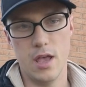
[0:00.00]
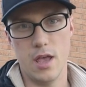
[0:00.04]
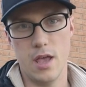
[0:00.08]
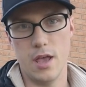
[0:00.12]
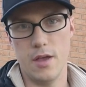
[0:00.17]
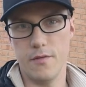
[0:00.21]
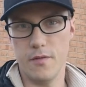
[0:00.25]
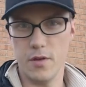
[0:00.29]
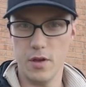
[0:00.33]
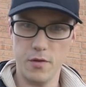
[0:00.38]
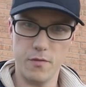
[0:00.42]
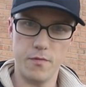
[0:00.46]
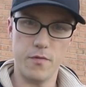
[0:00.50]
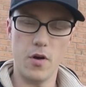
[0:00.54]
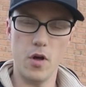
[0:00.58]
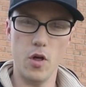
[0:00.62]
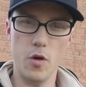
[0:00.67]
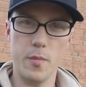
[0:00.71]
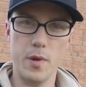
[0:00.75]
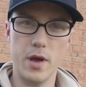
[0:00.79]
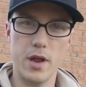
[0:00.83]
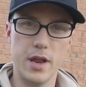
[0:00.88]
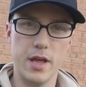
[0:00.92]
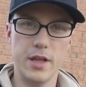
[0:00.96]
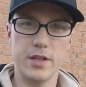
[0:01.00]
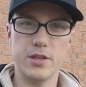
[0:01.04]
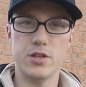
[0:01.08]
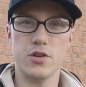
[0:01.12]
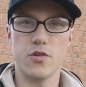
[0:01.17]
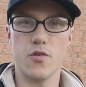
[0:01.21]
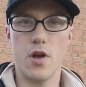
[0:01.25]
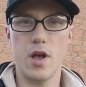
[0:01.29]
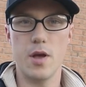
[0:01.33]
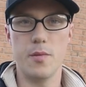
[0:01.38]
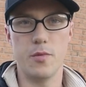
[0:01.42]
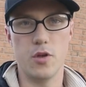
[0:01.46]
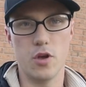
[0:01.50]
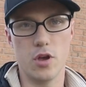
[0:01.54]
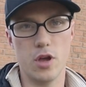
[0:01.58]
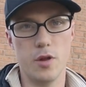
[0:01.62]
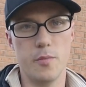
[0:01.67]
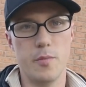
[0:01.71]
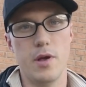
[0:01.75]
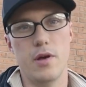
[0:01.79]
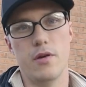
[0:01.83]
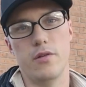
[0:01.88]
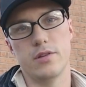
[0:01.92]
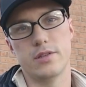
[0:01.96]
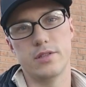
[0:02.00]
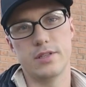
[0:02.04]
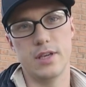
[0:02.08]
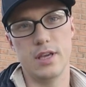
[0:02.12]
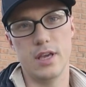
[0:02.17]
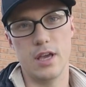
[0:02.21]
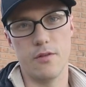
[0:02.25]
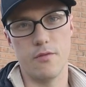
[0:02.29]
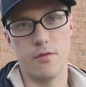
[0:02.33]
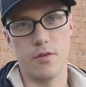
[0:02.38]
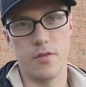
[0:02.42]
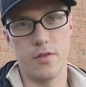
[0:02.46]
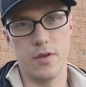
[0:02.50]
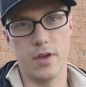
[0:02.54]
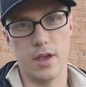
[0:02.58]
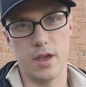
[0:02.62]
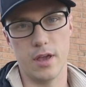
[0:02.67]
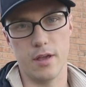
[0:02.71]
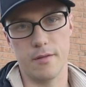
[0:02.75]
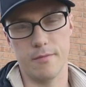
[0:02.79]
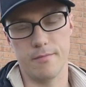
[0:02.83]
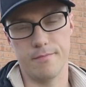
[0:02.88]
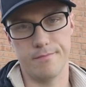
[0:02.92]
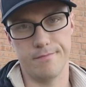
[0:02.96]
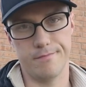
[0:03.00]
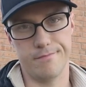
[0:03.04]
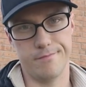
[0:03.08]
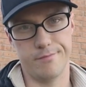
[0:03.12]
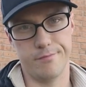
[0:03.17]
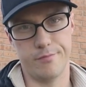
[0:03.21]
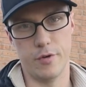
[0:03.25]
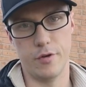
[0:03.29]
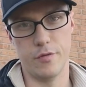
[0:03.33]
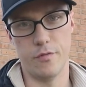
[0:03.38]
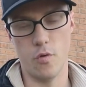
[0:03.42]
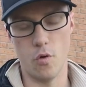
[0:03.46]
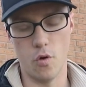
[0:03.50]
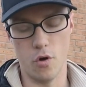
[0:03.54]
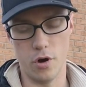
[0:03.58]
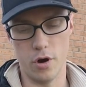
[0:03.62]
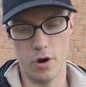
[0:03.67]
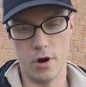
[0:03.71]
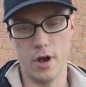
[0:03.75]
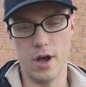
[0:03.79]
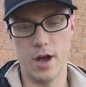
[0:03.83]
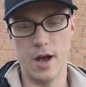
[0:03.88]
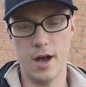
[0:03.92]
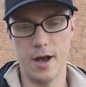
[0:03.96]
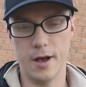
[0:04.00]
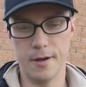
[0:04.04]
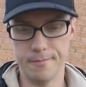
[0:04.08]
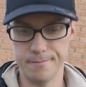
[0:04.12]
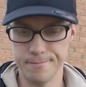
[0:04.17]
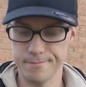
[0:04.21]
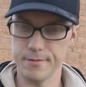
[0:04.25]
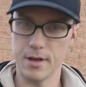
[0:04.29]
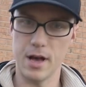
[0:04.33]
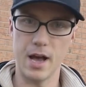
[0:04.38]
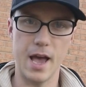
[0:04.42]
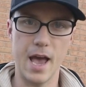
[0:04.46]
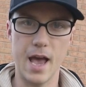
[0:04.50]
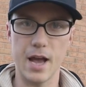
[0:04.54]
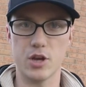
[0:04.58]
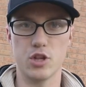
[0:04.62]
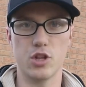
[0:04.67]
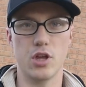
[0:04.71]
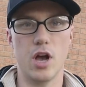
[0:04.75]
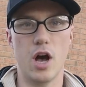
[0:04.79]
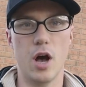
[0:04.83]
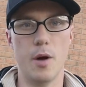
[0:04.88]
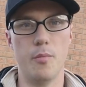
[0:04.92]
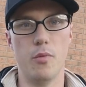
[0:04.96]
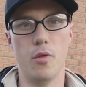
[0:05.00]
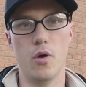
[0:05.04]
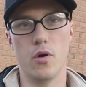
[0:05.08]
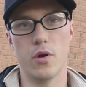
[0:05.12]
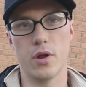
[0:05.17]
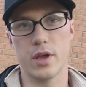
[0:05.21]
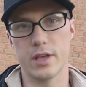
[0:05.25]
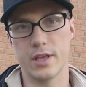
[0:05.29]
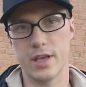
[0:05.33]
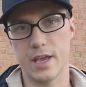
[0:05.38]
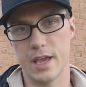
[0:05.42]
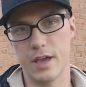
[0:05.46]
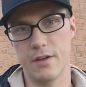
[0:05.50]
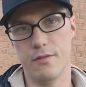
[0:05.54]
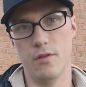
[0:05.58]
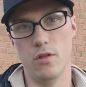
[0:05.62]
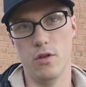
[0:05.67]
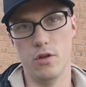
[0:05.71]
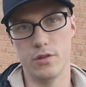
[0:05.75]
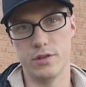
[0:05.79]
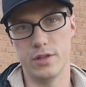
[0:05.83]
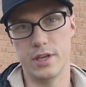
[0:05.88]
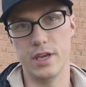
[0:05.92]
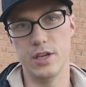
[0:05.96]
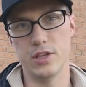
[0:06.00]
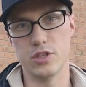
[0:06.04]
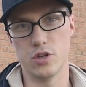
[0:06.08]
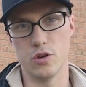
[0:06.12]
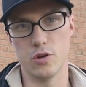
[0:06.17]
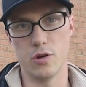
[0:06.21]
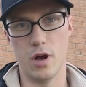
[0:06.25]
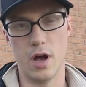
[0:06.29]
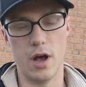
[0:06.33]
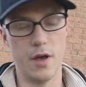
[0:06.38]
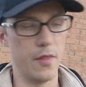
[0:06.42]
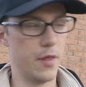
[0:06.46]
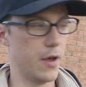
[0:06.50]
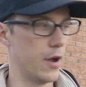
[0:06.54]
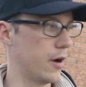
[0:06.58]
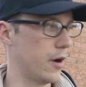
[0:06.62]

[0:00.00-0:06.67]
If you follow me on Instagram, you're going to be able to see everything before I actually upload it, because I give a little teaser on there.